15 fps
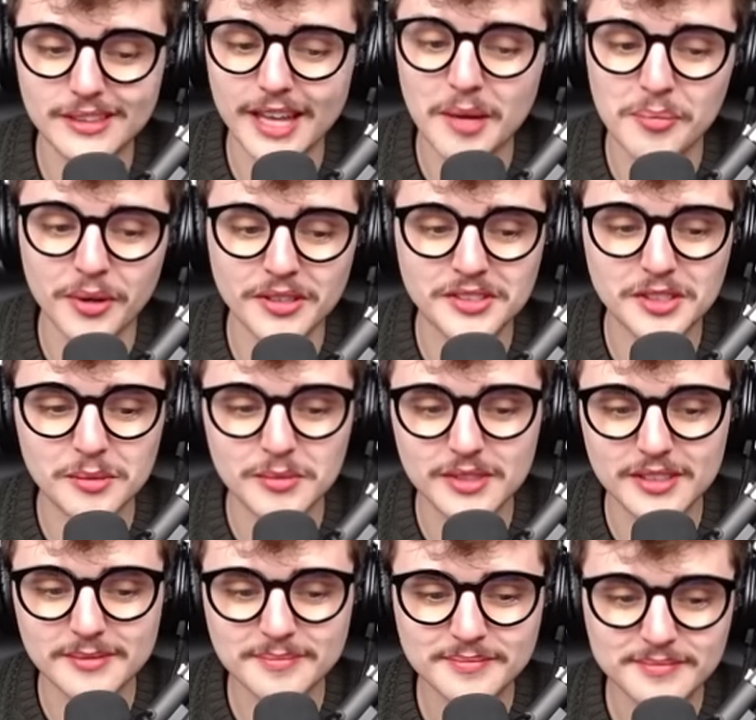that part seemed
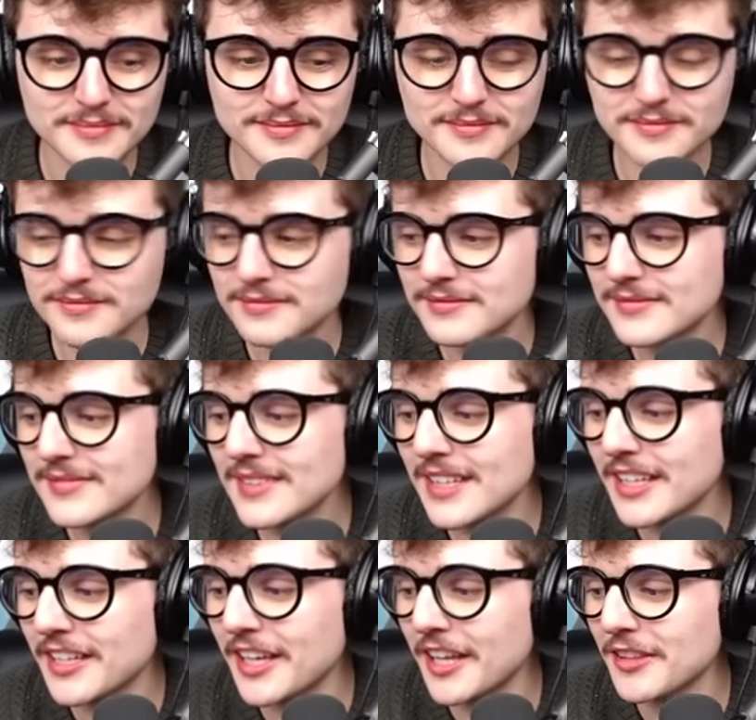to
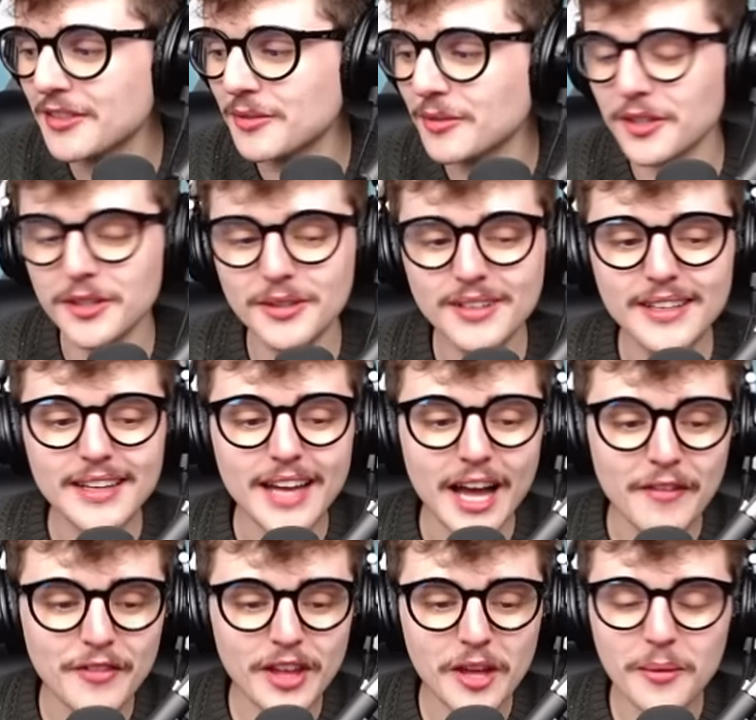get through. I
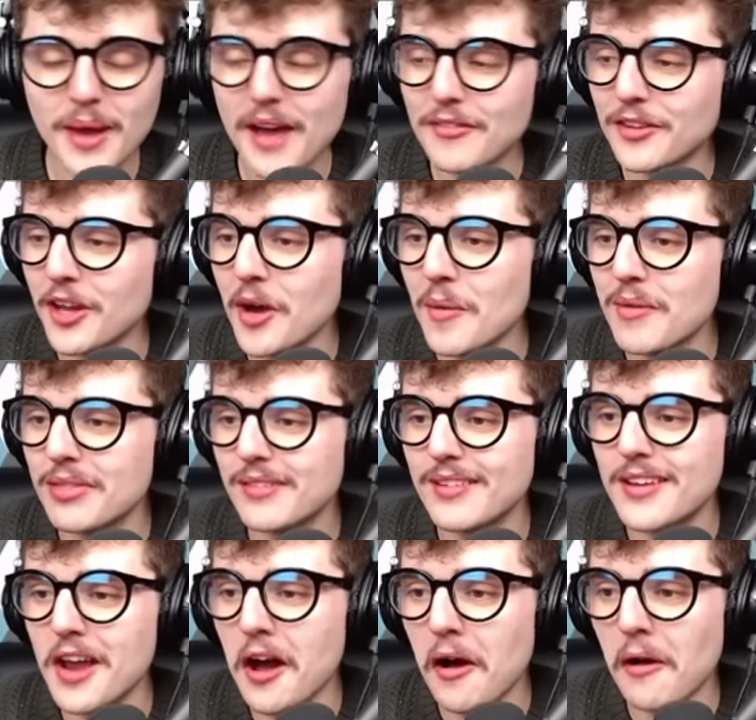feel like we have to go with
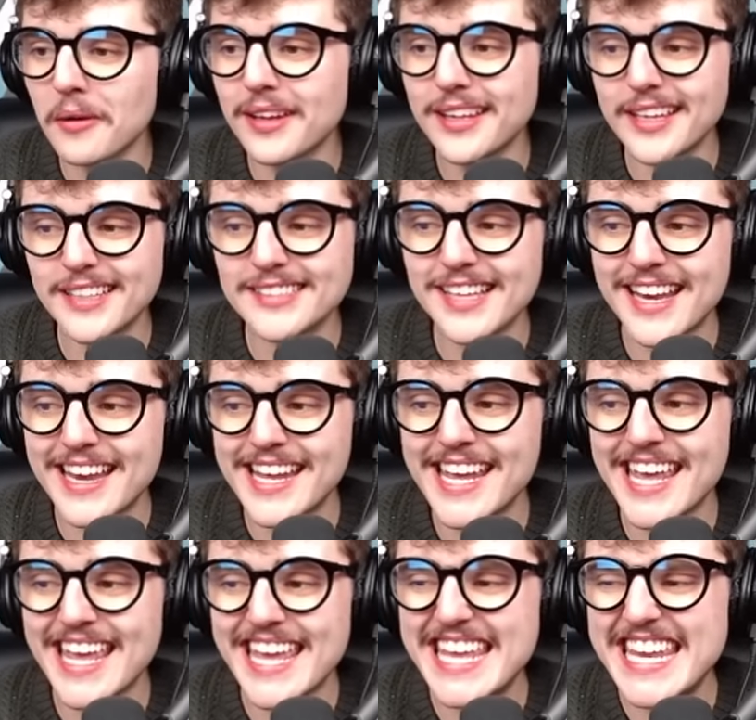no, he's an
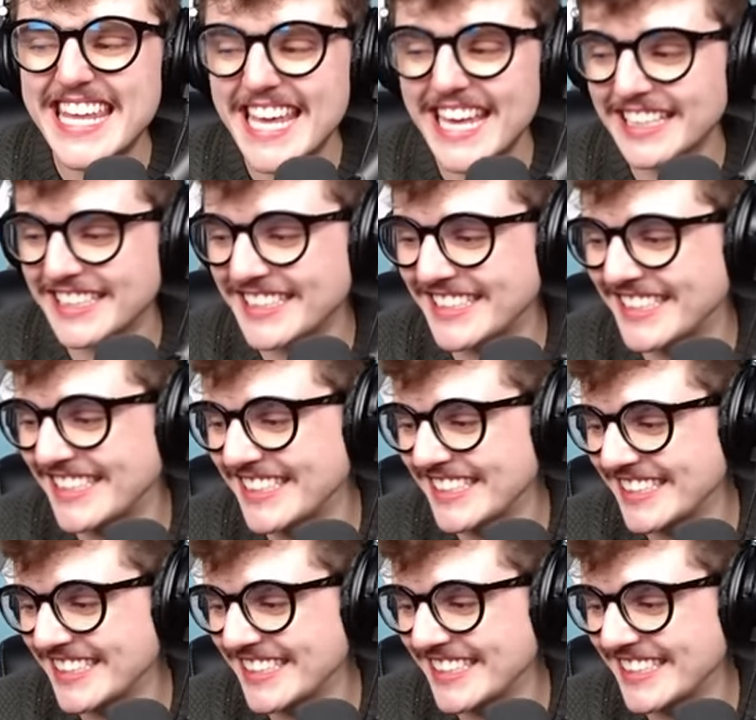idiot.